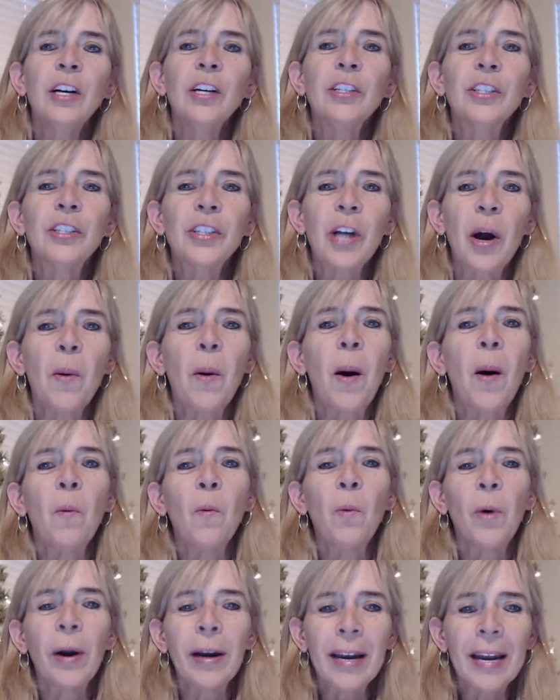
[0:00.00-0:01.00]
So
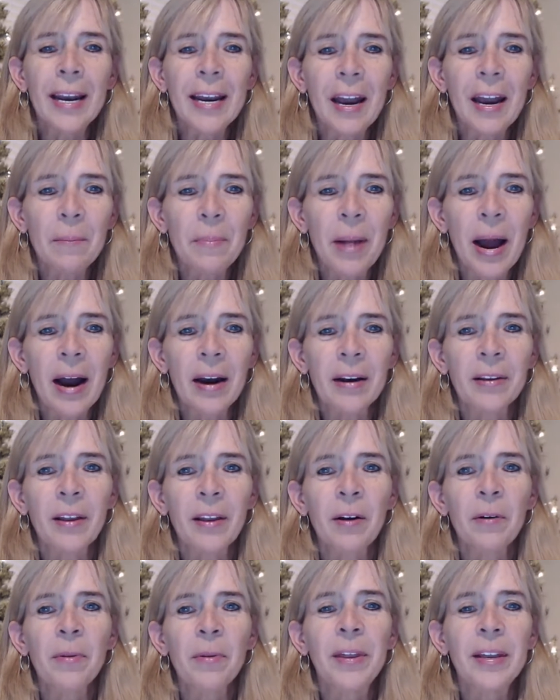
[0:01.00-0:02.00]
we're going to get back,
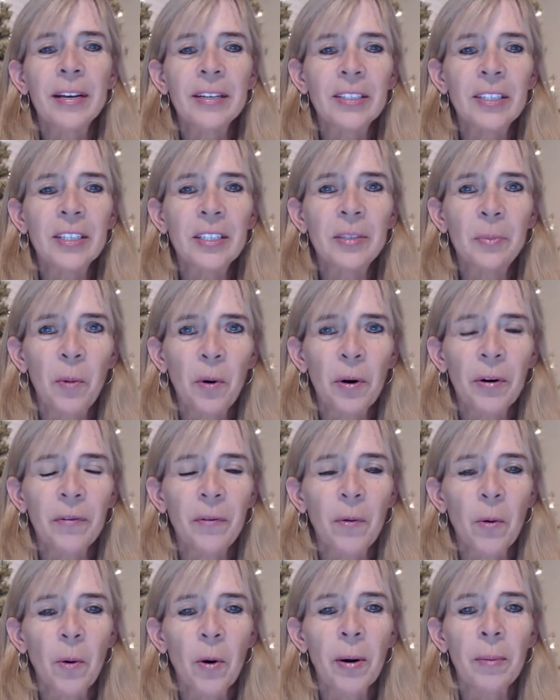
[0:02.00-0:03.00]
though. This is more
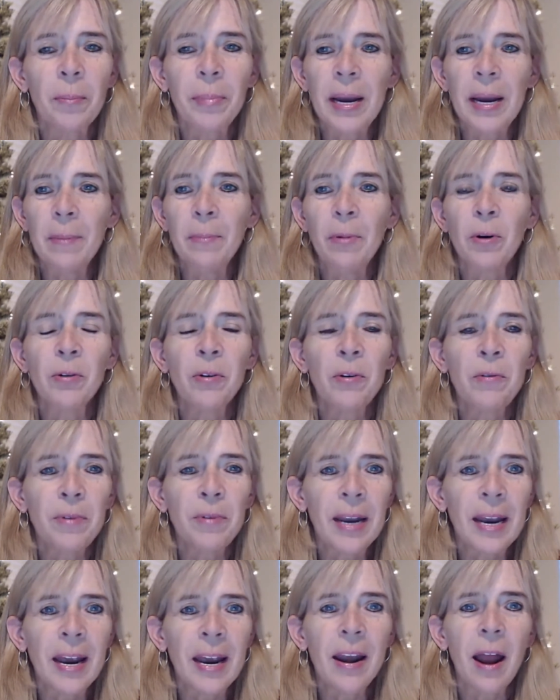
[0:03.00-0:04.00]
for people who
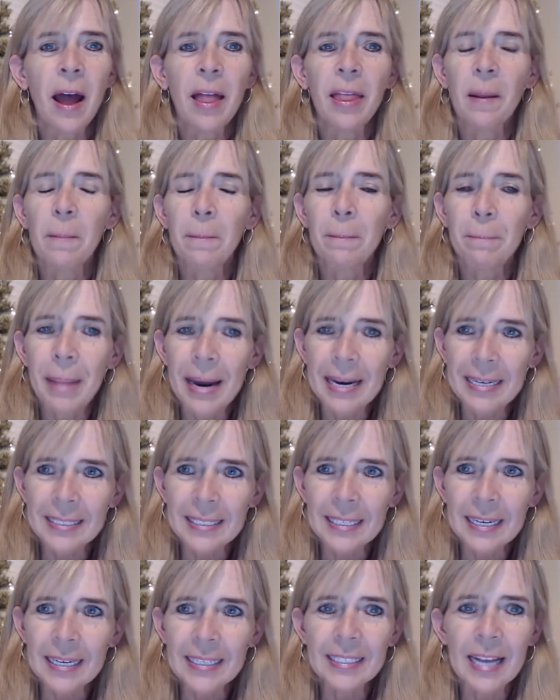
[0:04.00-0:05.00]
need the
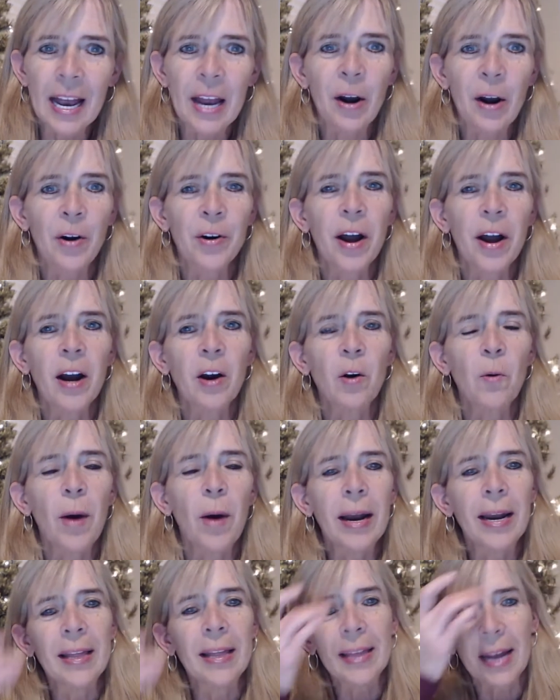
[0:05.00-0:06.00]
basics and are not
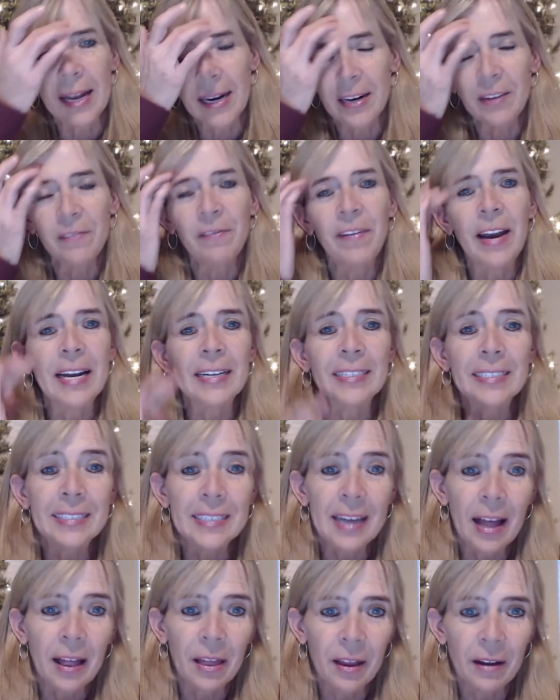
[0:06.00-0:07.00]
quite at that
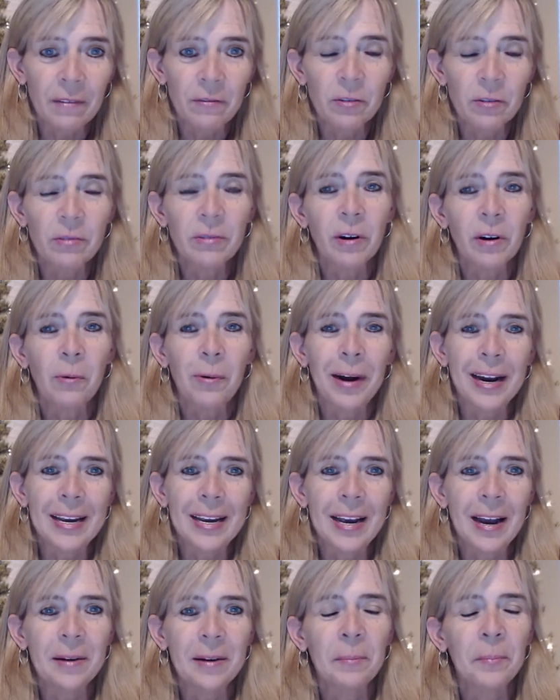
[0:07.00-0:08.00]
advanced level quite
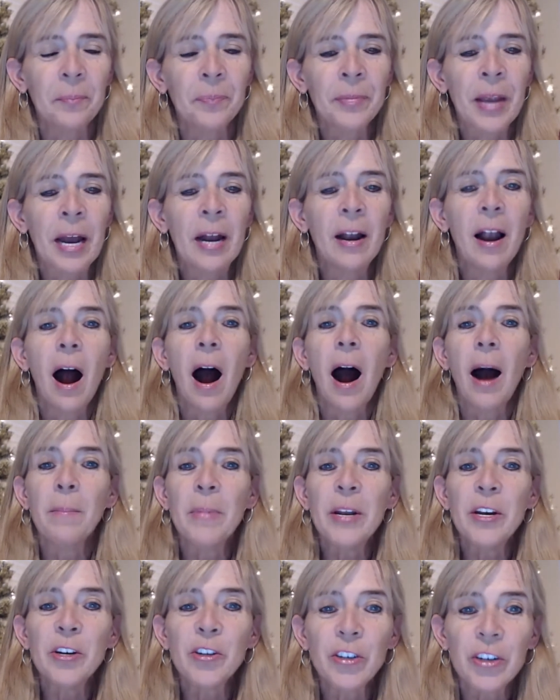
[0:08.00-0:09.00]
yet. I'm
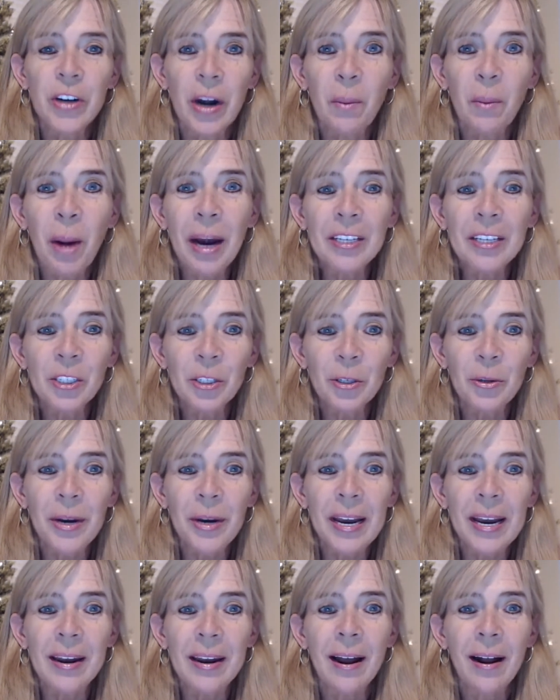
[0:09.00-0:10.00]
going to share my
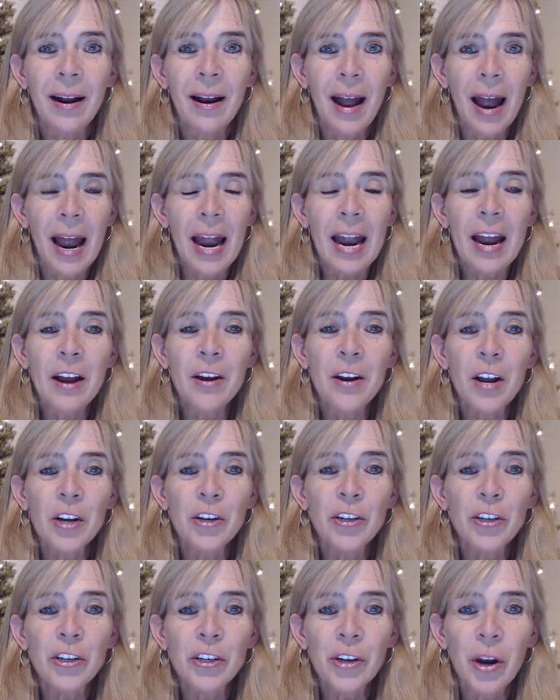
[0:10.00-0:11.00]
screen and
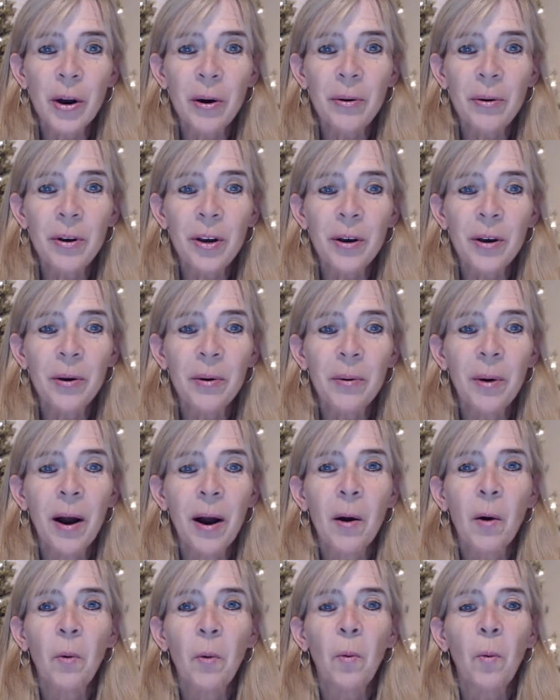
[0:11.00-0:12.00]
show you
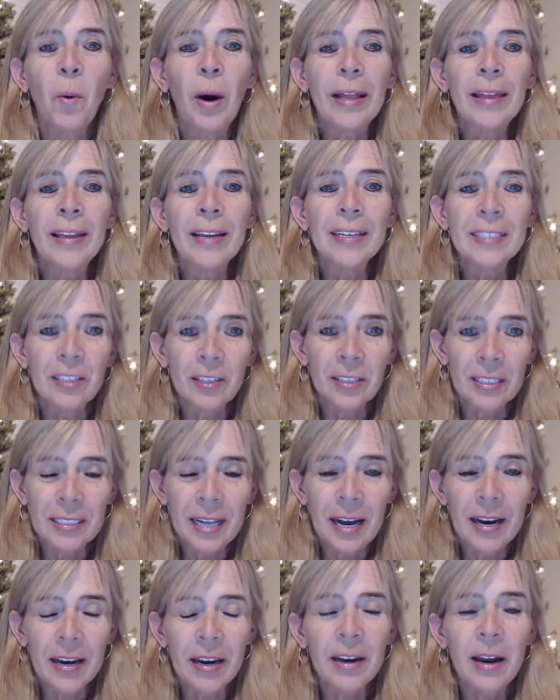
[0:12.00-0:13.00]
what this looks
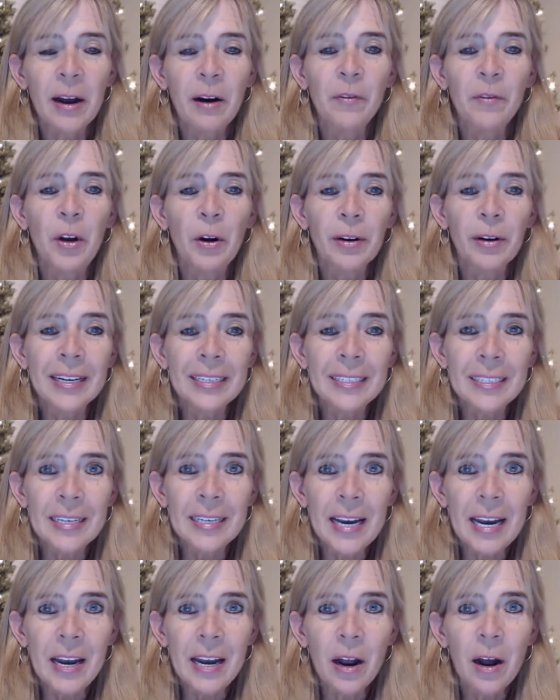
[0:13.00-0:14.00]
like. Now, if you're
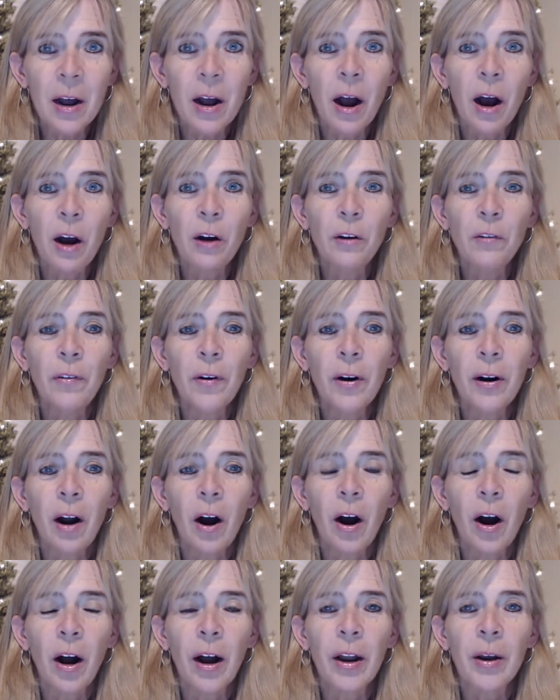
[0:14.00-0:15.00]
listening over
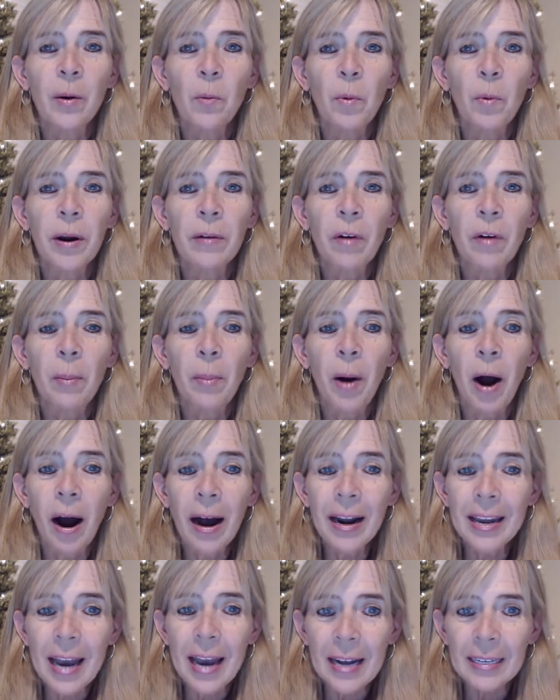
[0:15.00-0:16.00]
on one of our
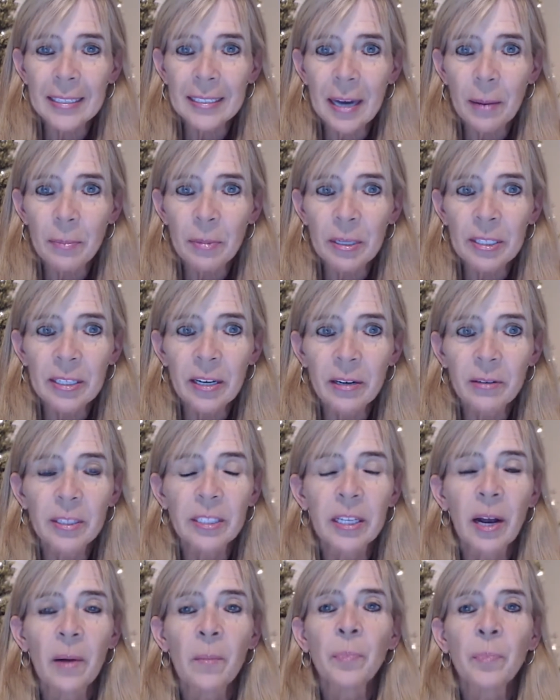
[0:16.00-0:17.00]
podcast
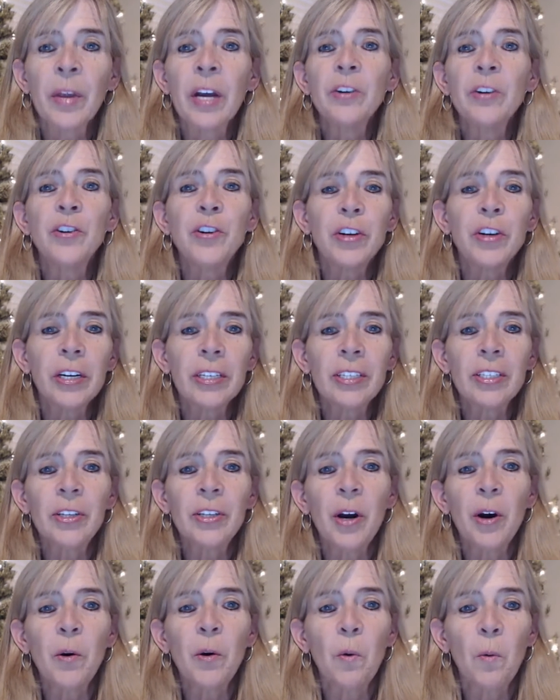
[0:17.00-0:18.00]
episodes, just
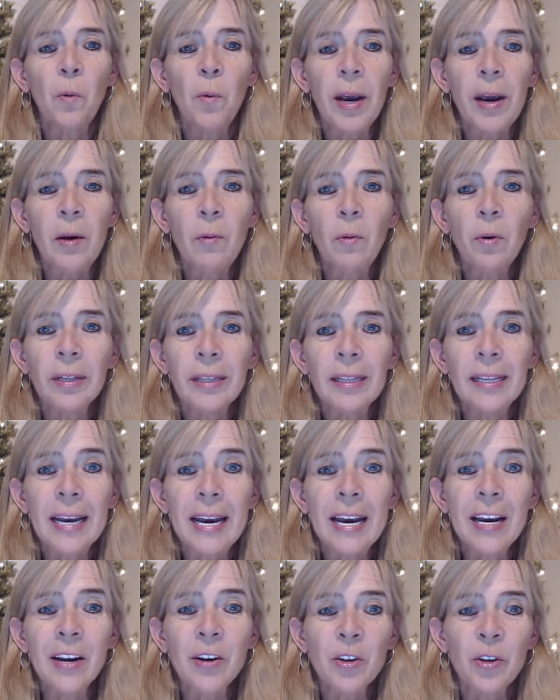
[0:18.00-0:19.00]
know we will
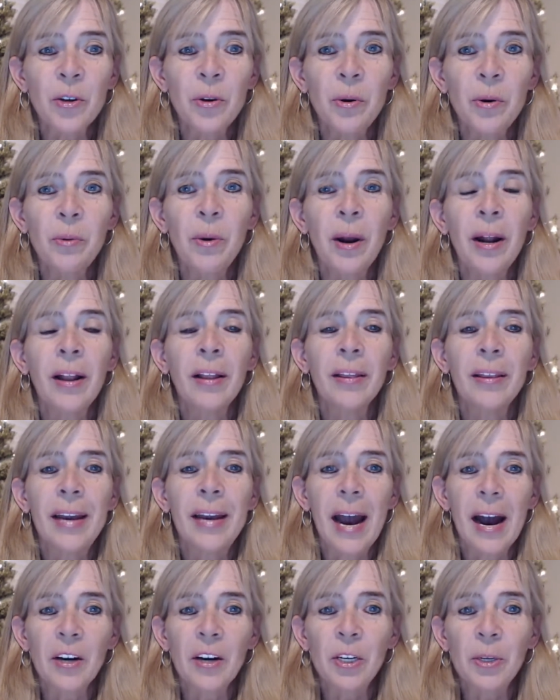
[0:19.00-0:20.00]
link to
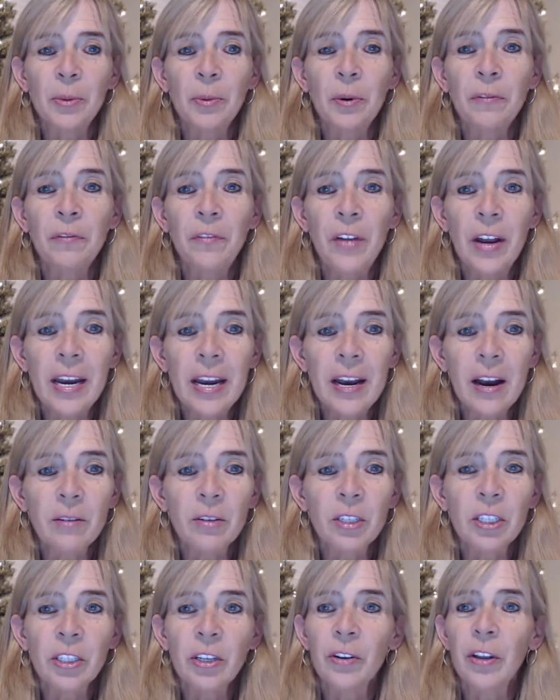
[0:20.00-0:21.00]
the actual
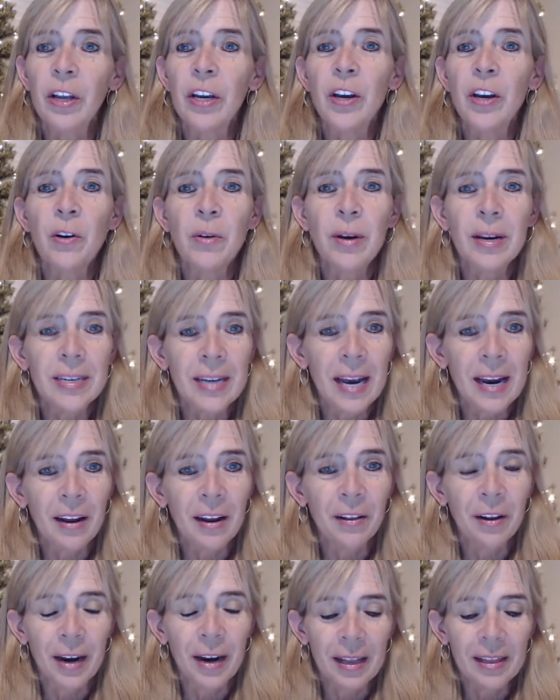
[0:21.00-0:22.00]
video so that you can take
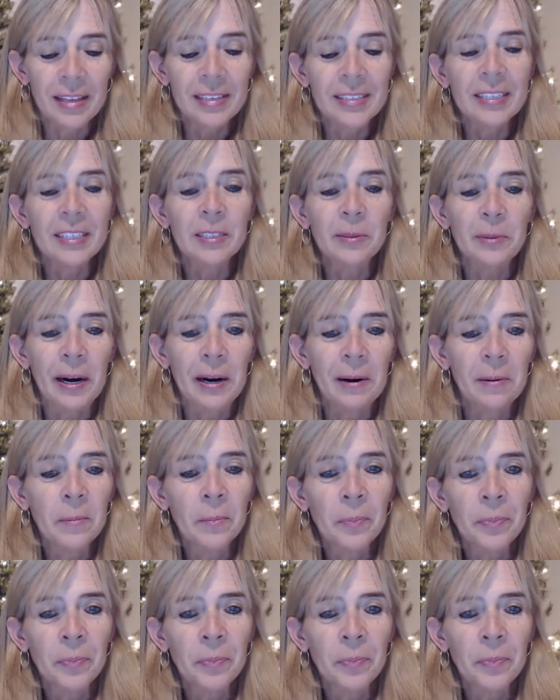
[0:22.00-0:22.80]
a look at this as well.